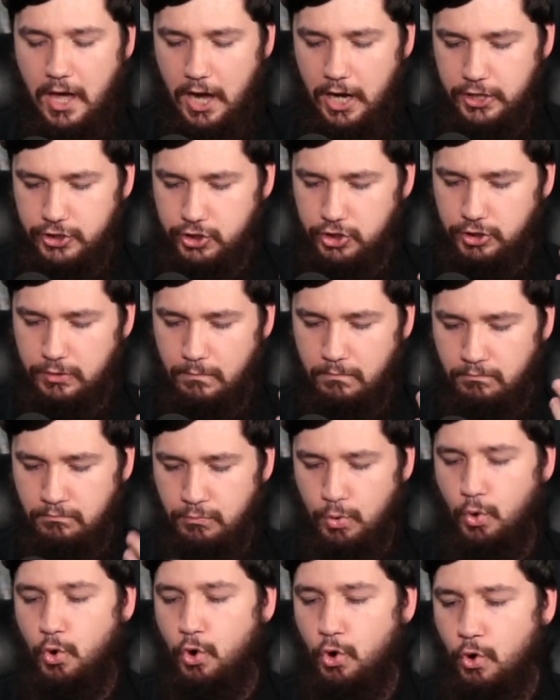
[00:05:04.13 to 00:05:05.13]
are just
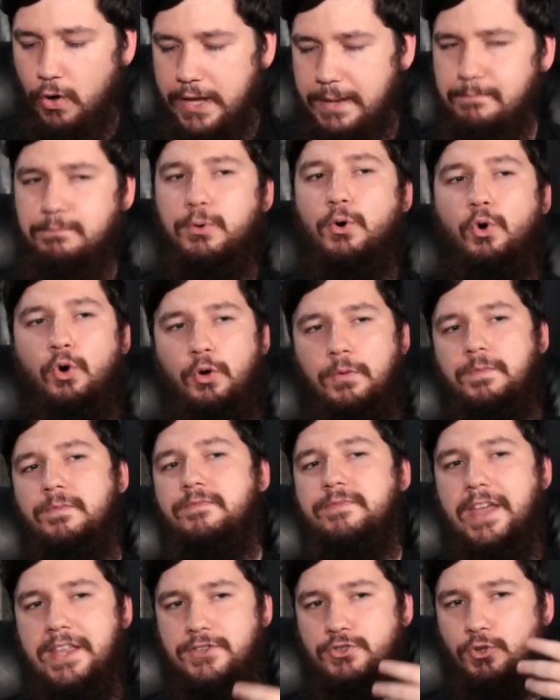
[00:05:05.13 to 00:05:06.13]
more
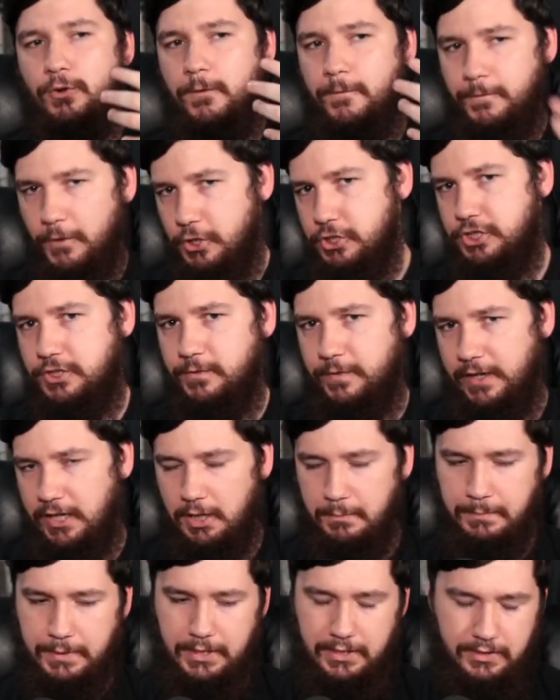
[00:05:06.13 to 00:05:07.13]
important than your FOSS
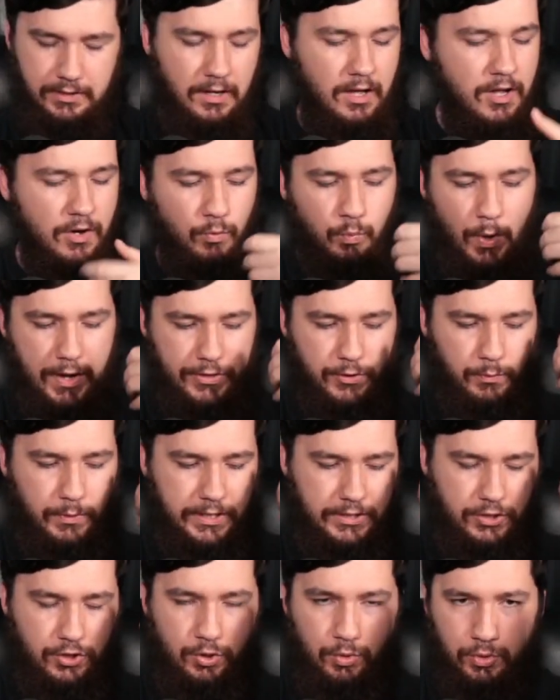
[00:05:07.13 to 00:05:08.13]
development. Whether
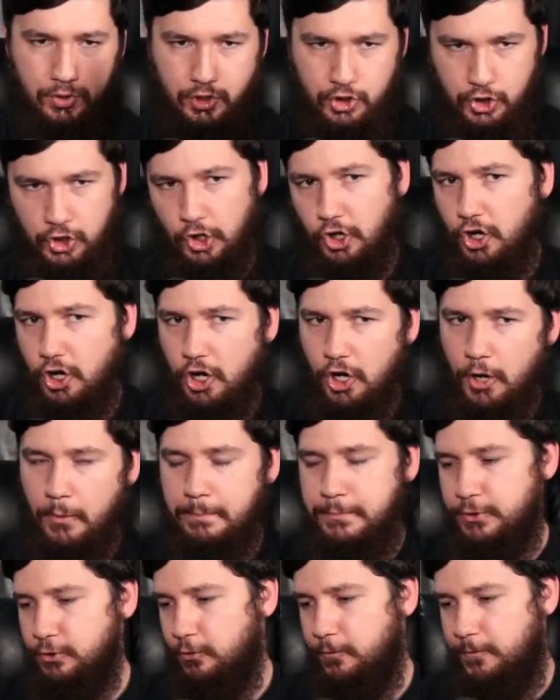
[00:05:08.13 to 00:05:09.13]
it's your
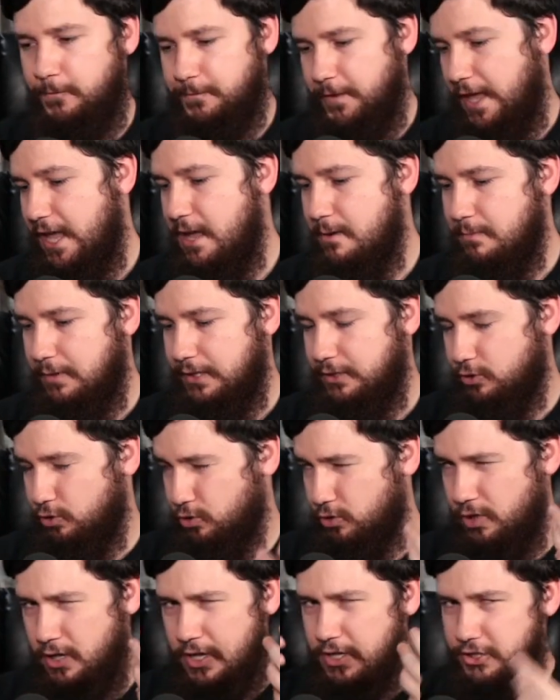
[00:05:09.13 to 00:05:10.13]
job, your family,
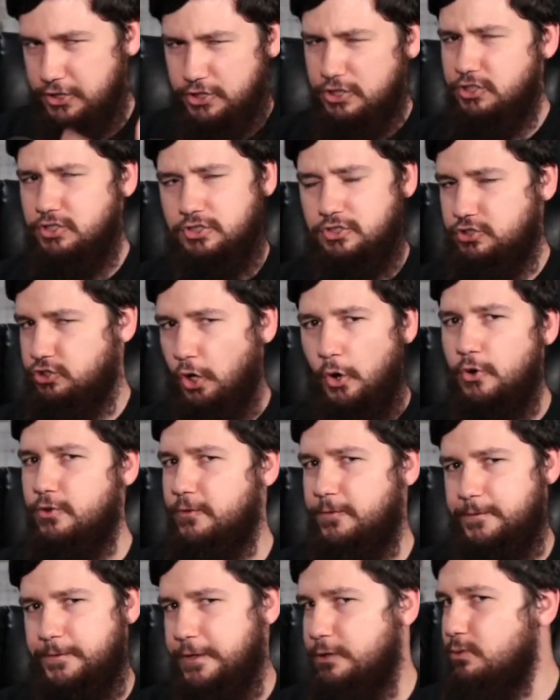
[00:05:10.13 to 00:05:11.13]
or you just
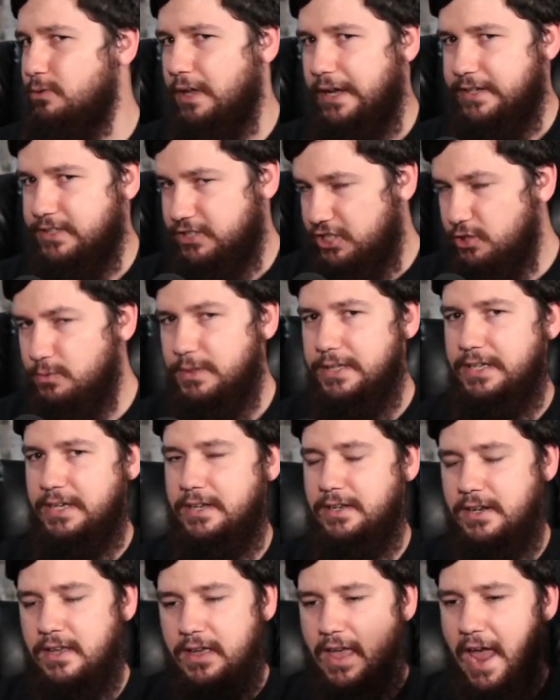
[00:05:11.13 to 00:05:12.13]
don't feel like doing
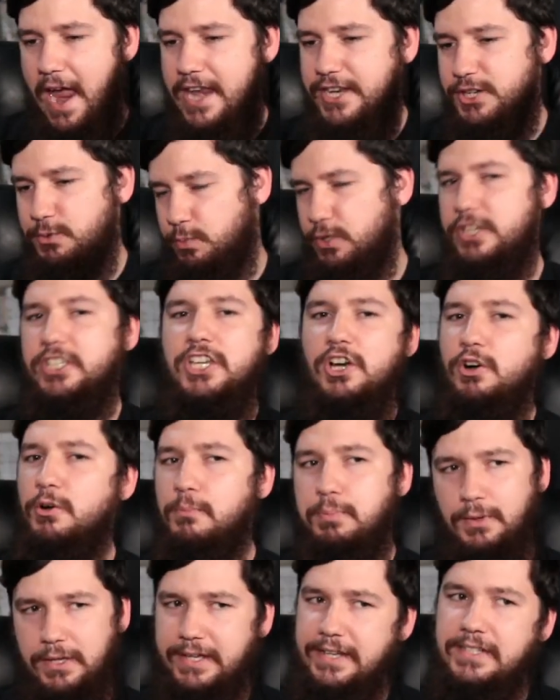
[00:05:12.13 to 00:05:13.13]
it and you want to go
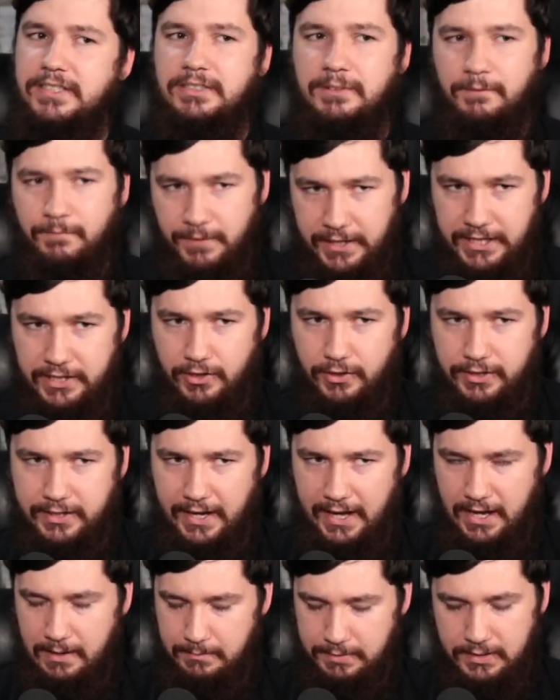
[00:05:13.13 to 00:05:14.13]
and play some video
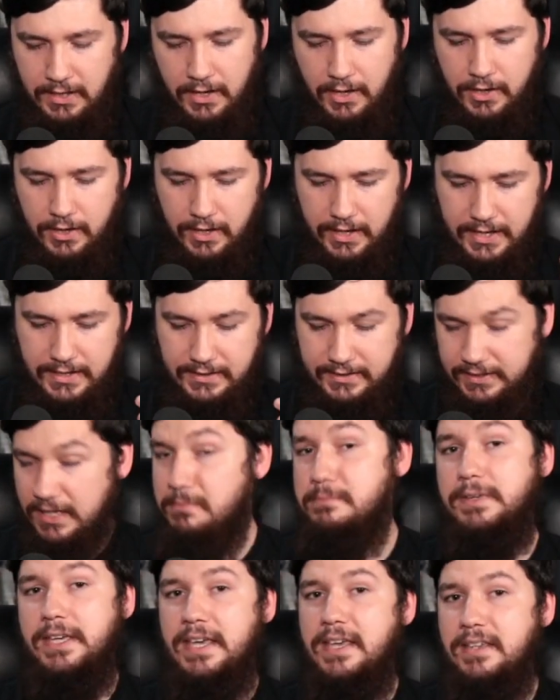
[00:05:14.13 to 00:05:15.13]
games. In
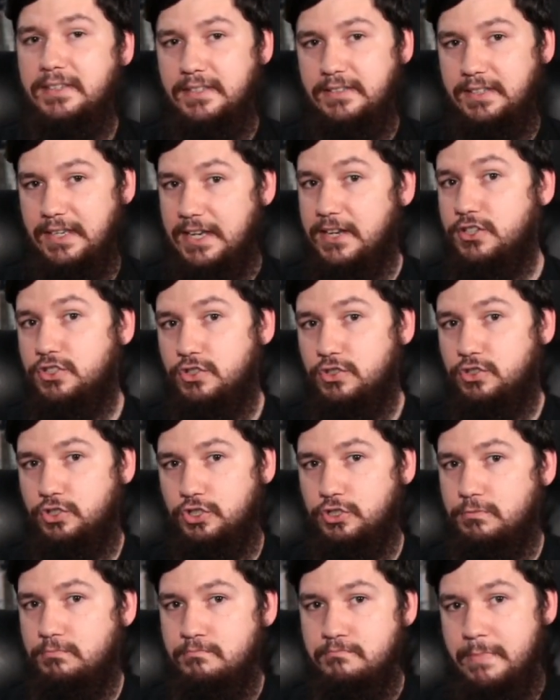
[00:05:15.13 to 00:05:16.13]
some cases, issues
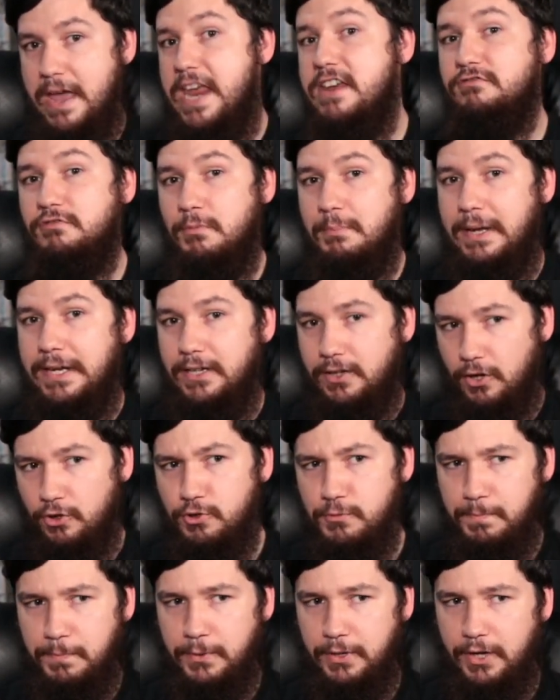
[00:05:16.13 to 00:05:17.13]
just may remain
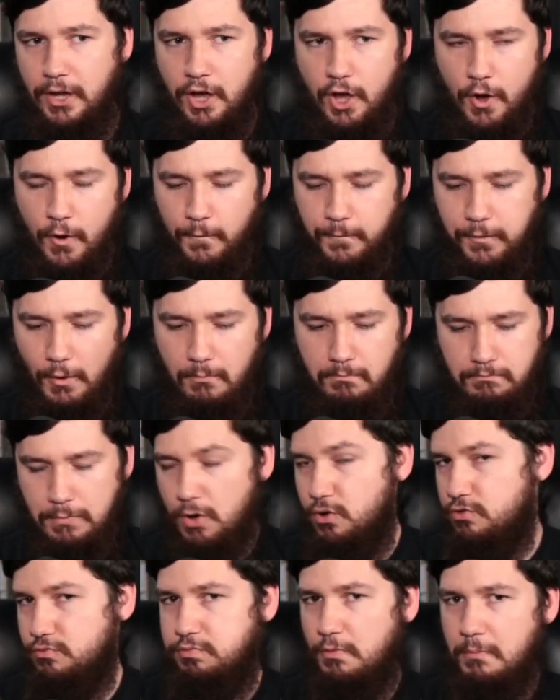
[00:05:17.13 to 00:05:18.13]
open for
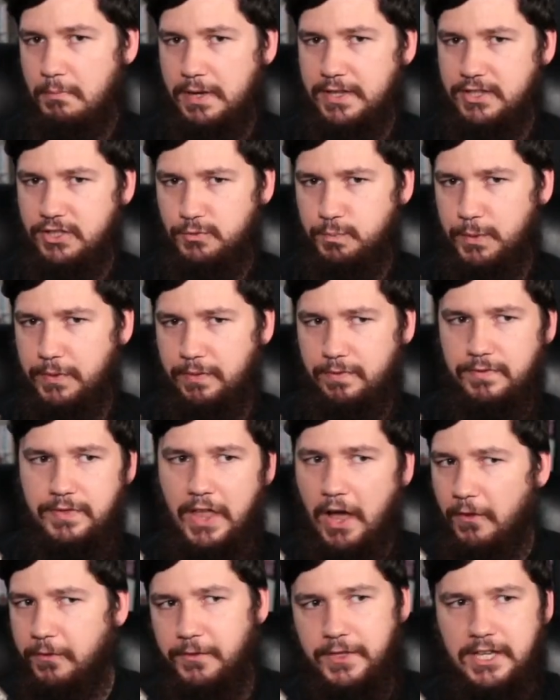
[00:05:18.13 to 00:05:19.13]
multiple months with
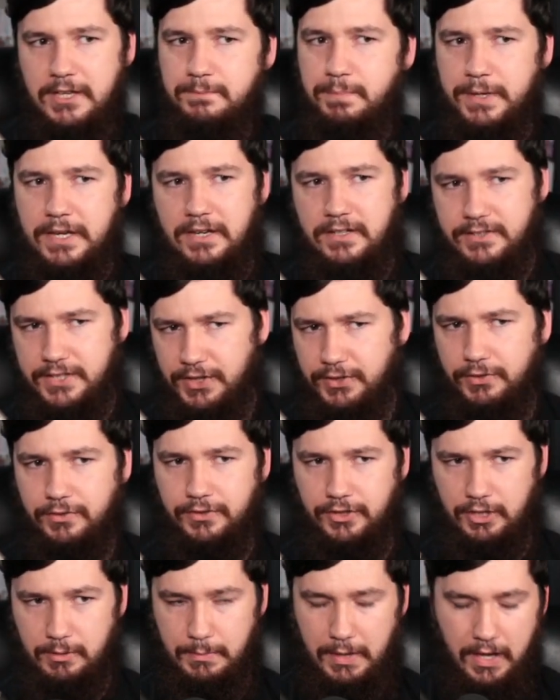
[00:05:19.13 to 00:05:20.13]
nothing being done on
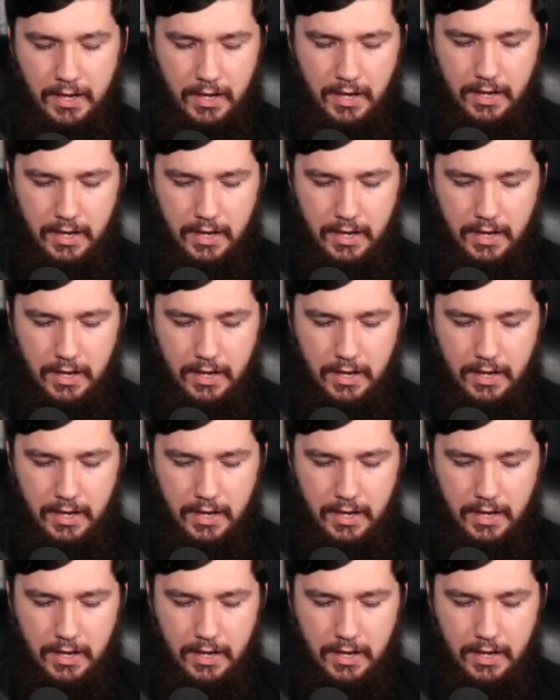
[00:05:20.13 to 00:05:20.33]
them.